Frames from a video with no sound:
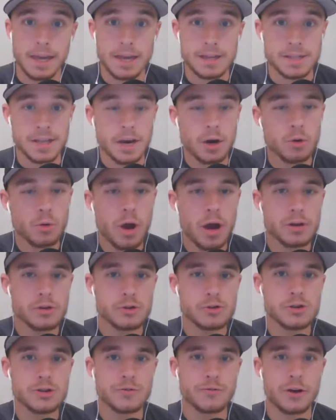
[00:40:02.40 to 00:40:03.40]
Is Aaron
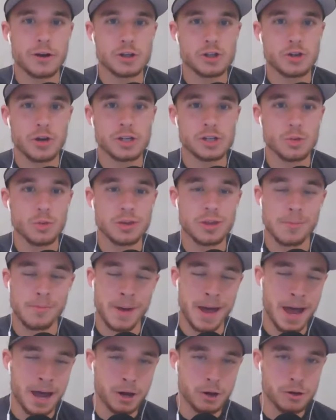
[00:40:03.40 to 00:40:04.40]
Rodgers' frustration with the
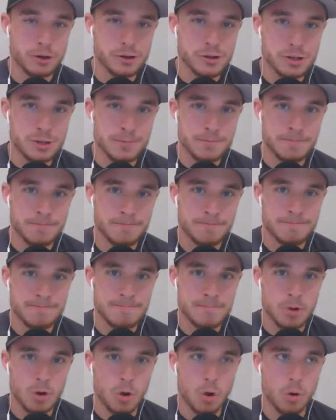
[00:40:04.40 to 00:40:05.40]
Packers
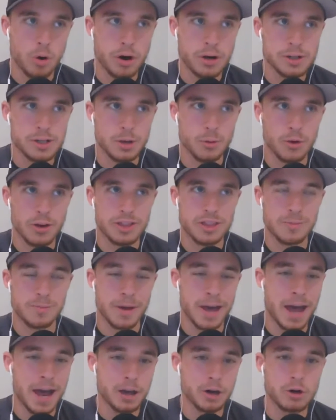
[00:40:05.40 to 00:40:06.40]
or is it with the
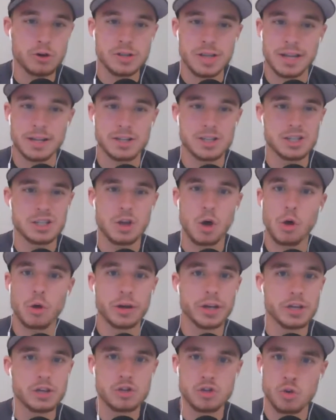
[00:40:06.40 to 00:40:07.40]
Packers and it's
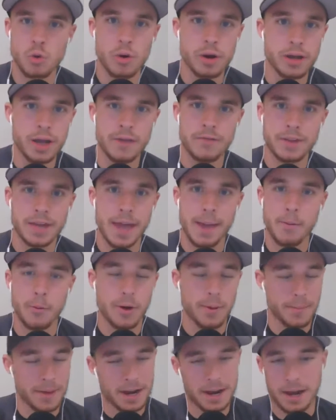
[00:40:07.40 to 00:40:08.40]
stolen his joy of the game
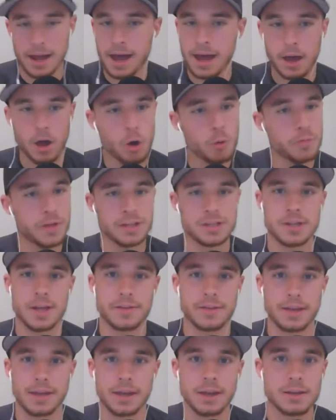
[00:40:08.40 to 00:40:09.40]
away? Man, I hope that's
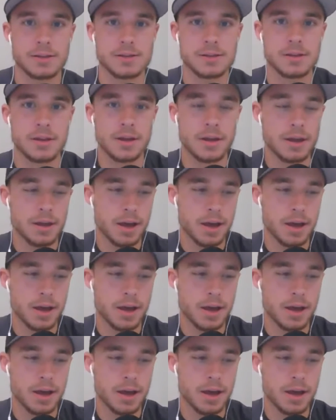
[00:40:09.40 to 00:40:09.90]
not the case.